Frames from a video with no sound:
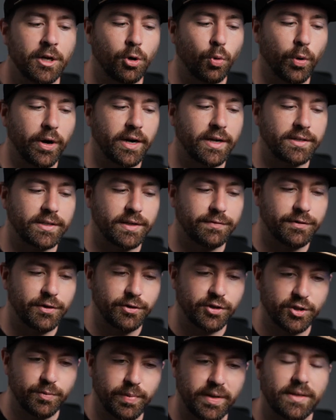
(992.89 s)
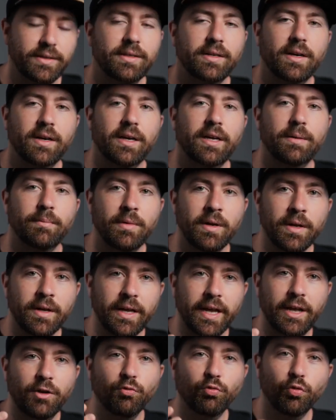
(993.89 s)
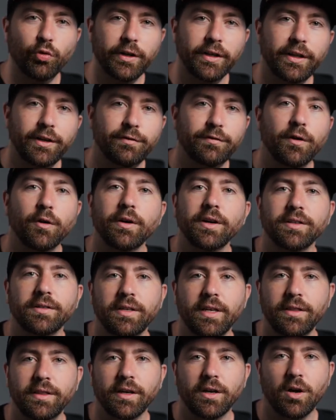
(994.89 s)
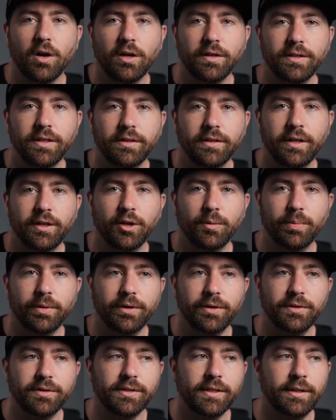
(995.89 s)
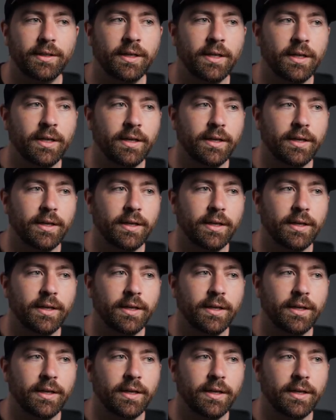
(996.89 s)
Whereas if you spend time and really focus in the content that you're producing,